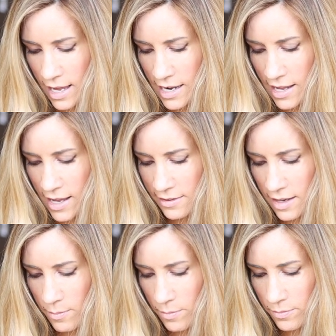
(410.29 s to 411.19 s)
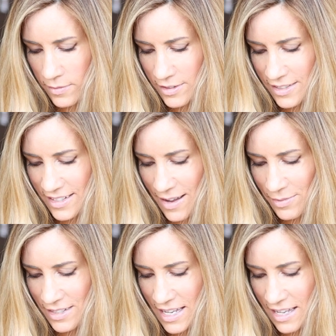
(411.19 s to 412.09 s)
And as I'm just,
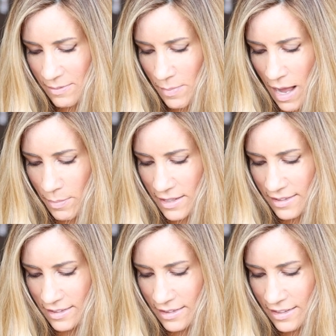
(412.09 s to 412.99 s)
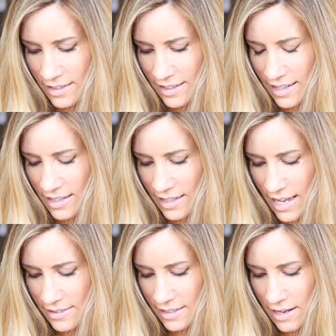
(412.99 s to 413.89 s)
I'm taking Poppy's little
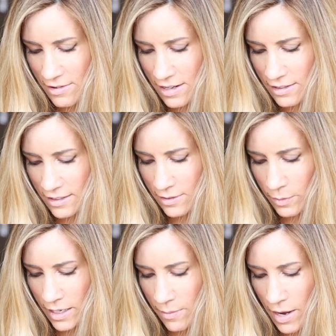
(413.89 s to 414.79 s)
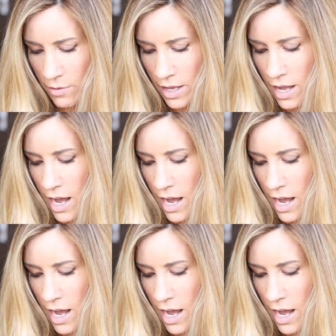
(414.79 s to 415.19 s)
elastic out here. It doesn't want to come out.